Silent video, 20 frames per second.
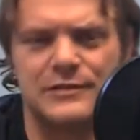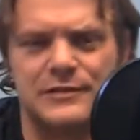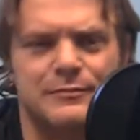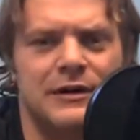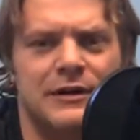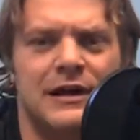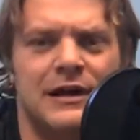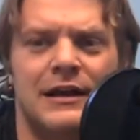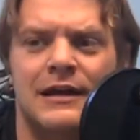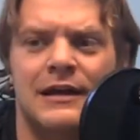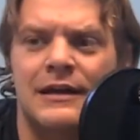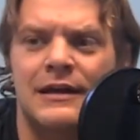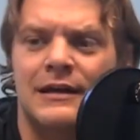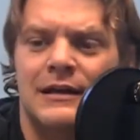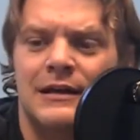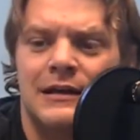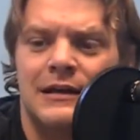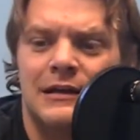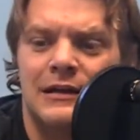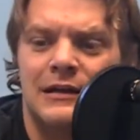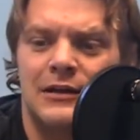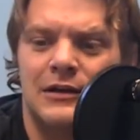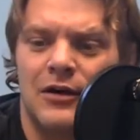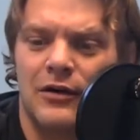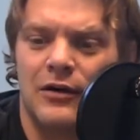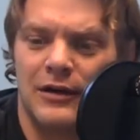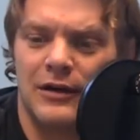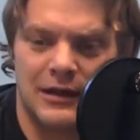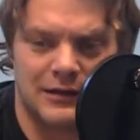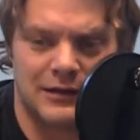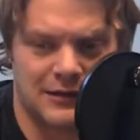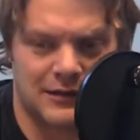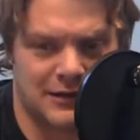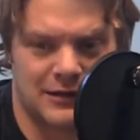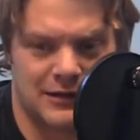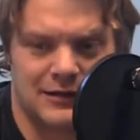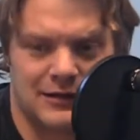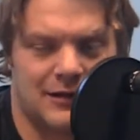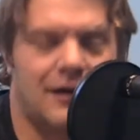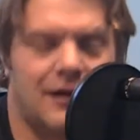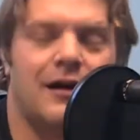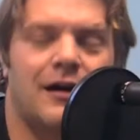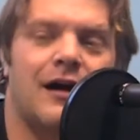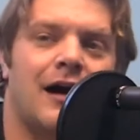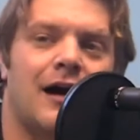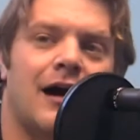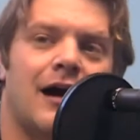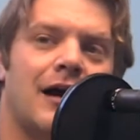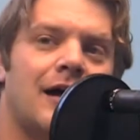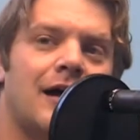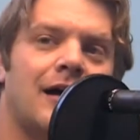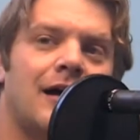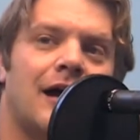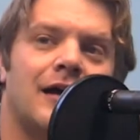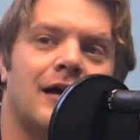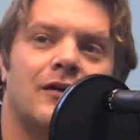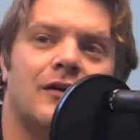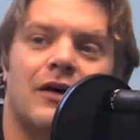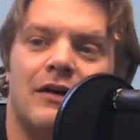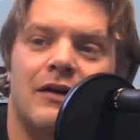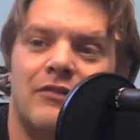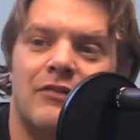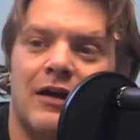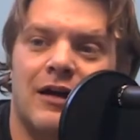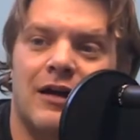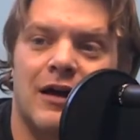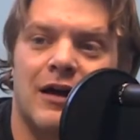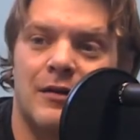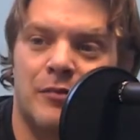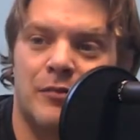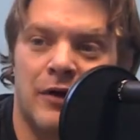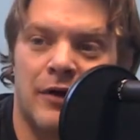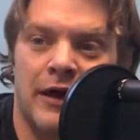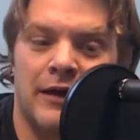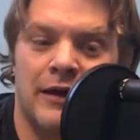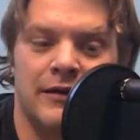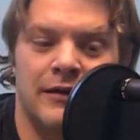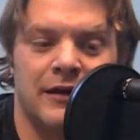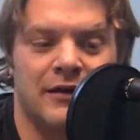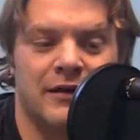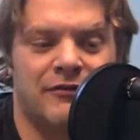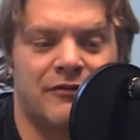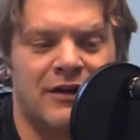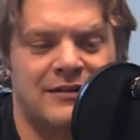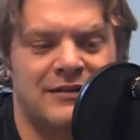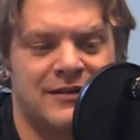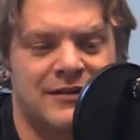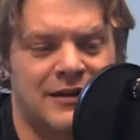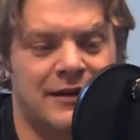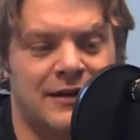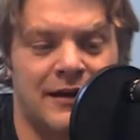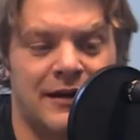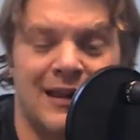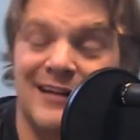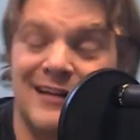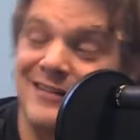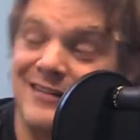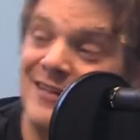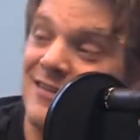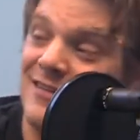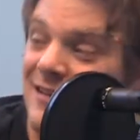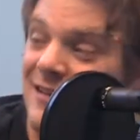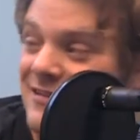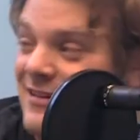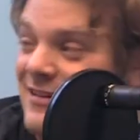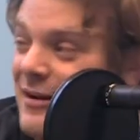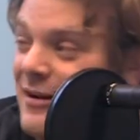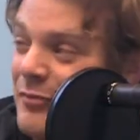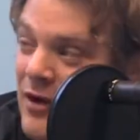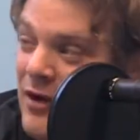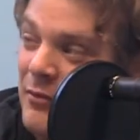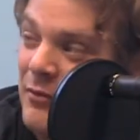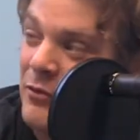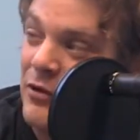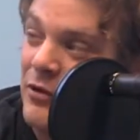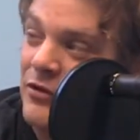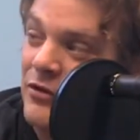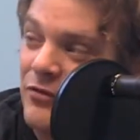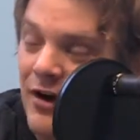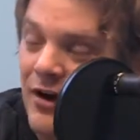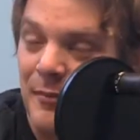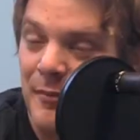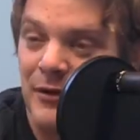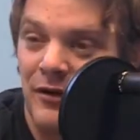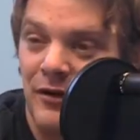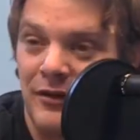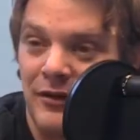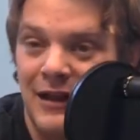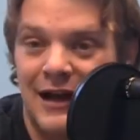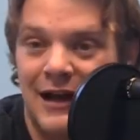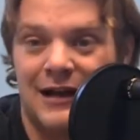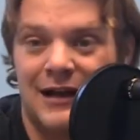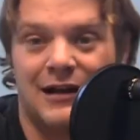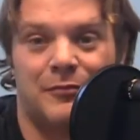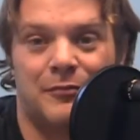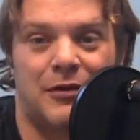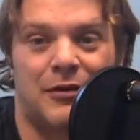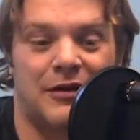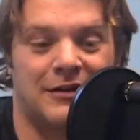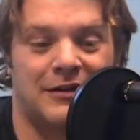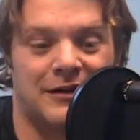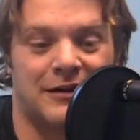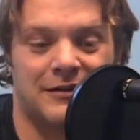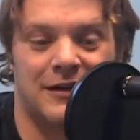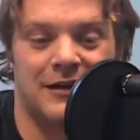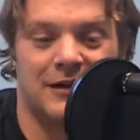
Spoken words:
but you know, I don't have that kind of bread, and if I did, I'd like to think that I probably wouldn't drop it on that. I'd probably get